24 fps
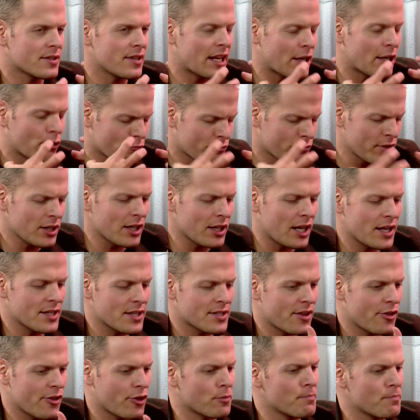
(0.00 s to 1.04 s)
they can realize
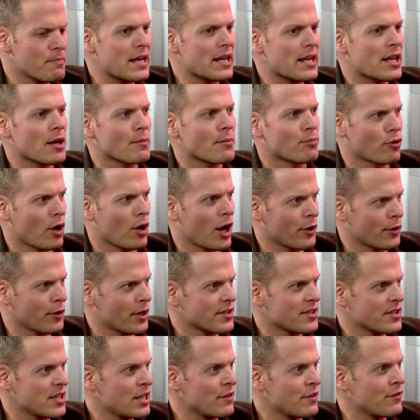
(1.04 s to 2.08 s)
that they're making
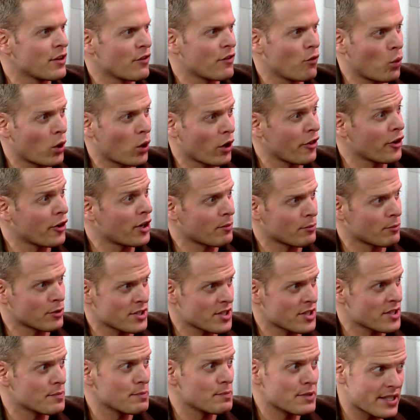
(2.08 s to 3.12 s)
progress even if one of the numbers
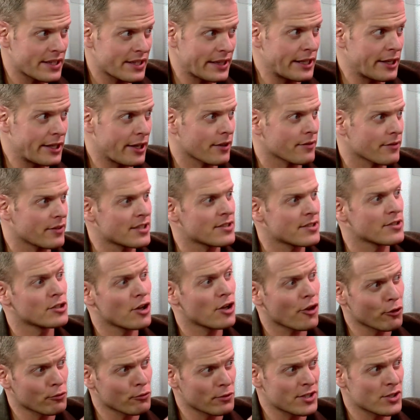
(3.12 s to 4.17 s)
is misleading. That's
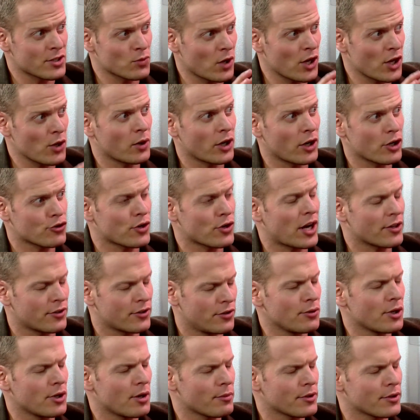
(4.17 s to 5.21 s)
another reason why you want to track
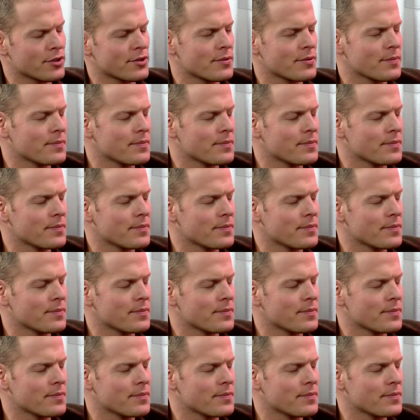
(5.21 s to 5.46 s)
two numbers.